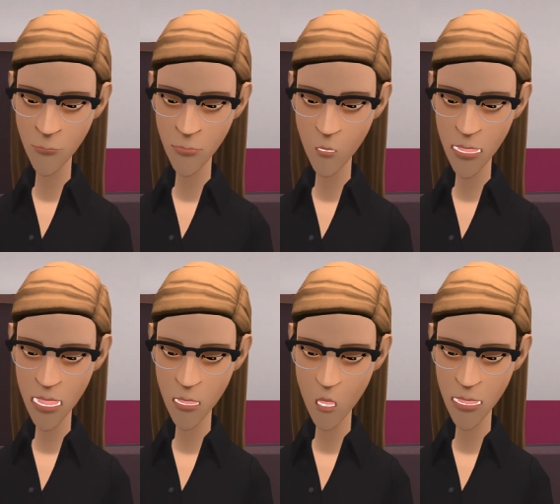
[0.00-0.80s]
So
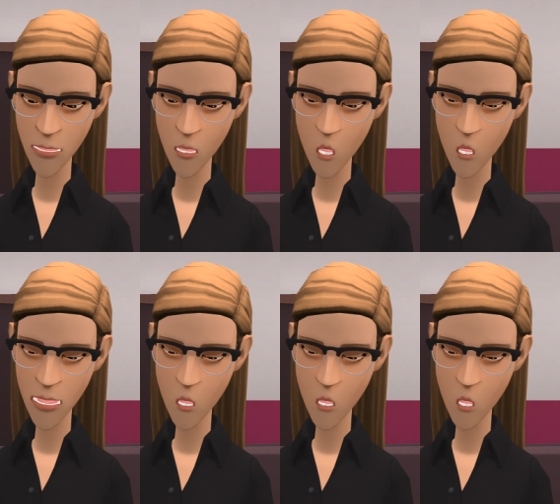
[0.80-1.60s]
here's what I
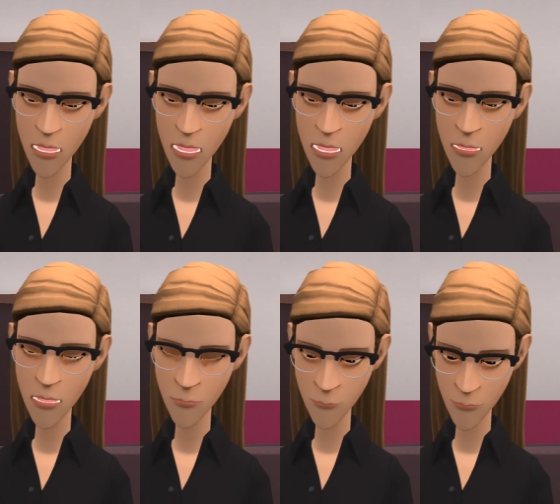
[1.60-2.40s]
want you to do next.